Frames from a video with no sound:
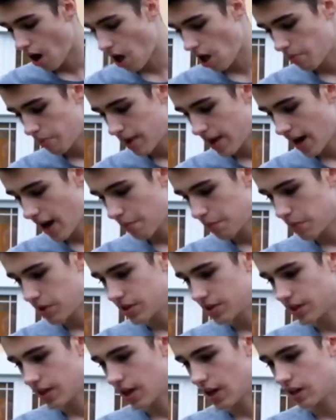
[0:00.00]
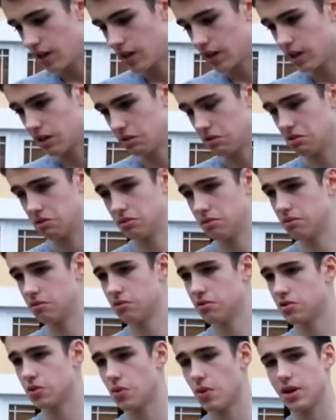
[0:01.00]
I'll be happy to get like
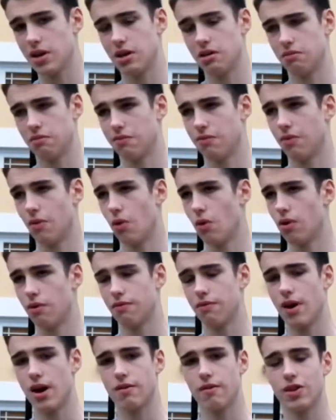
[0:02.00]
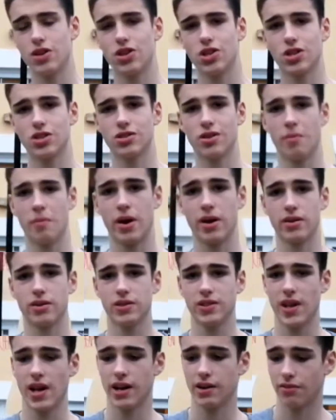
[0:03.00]
24 or 5 inches on my
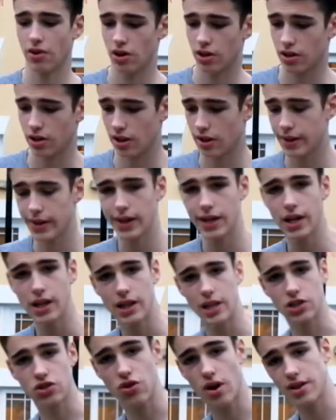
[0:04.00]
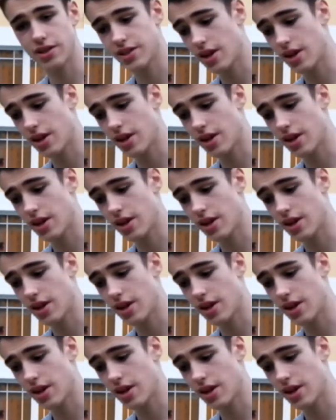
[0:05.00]
standing vertical. Let's try